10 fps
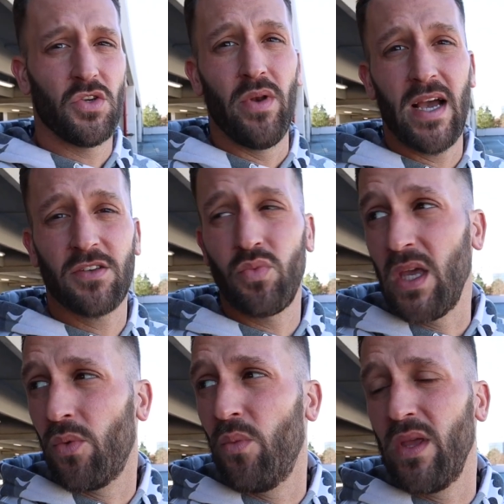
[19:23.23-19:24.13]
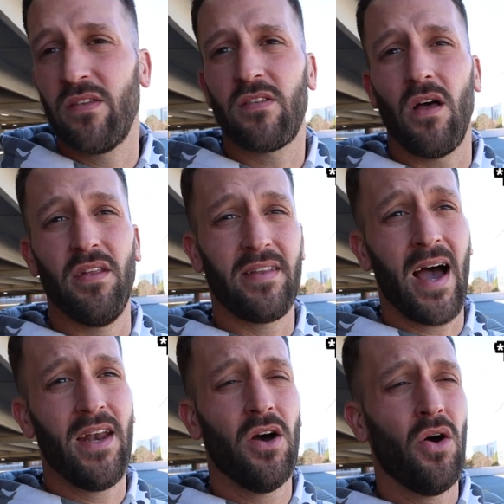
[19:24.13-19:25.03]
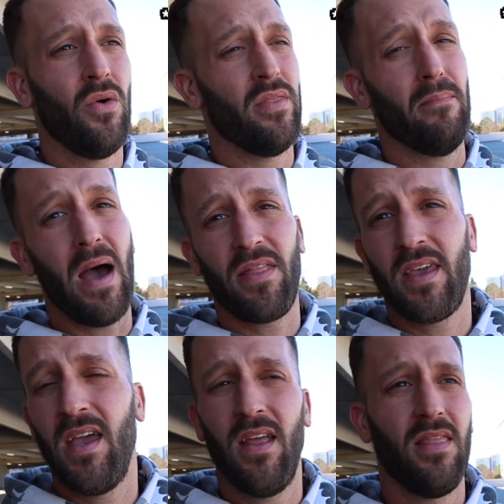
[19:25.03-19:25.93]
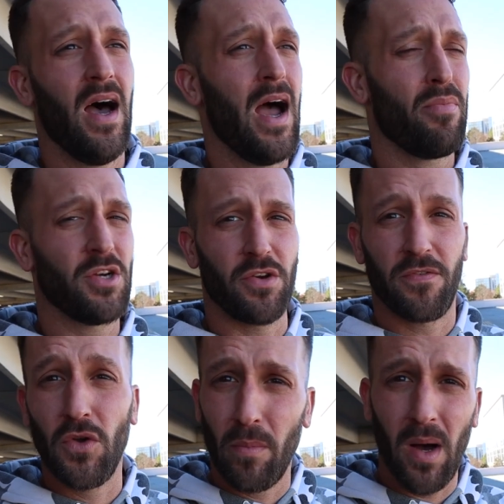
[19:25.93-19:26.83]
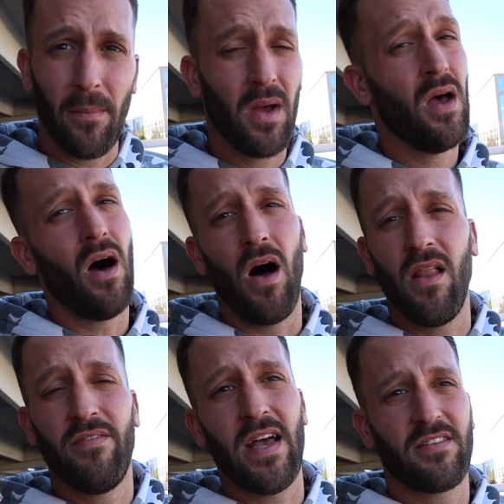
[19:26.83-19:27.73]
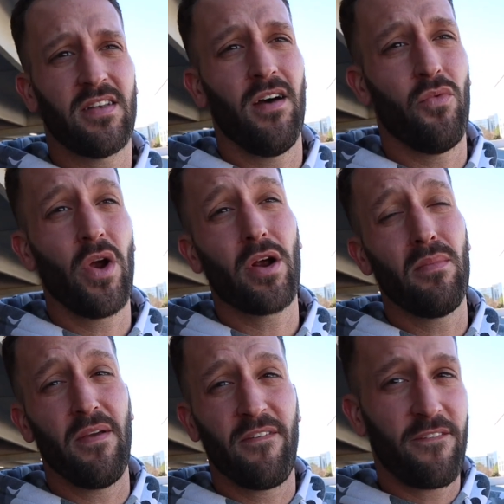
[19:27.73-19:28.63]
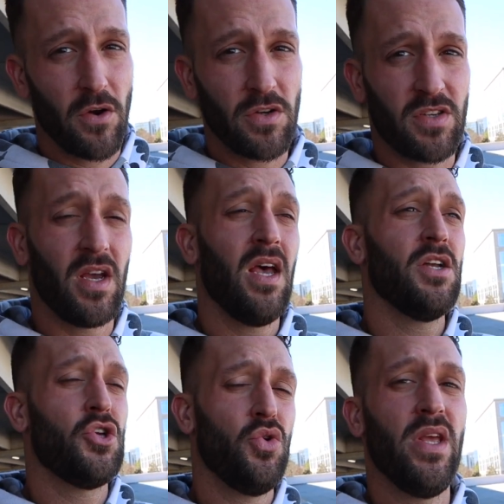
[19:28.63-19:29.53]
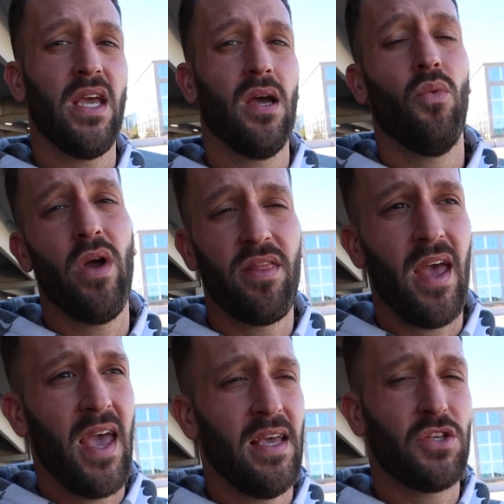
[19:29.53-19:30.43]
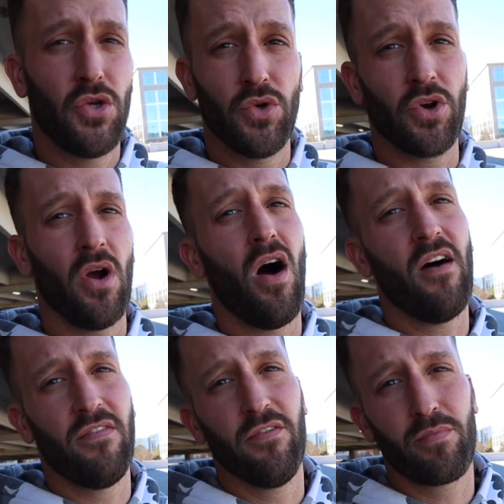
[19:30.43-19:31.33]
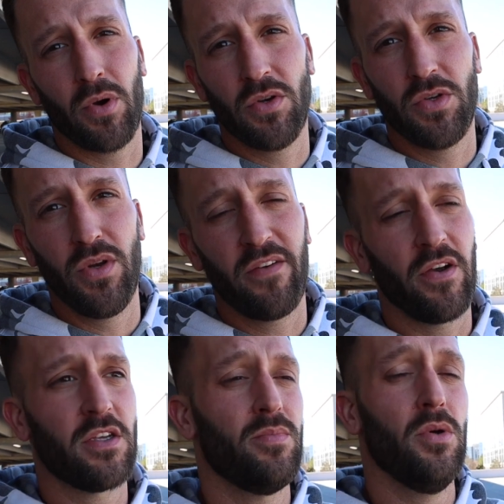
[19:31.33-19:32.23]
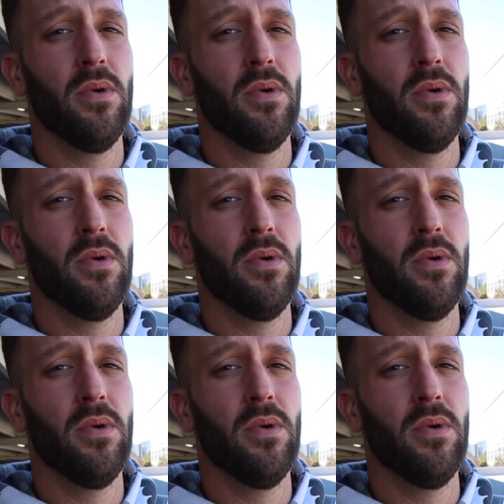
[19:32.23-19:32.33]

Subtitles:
So next week when we install the dyno, the meth kit, the high pressure fuel pump, all of that stuff, we're gonna be first tuning with a tuner off of Pro Tuning Freaks boot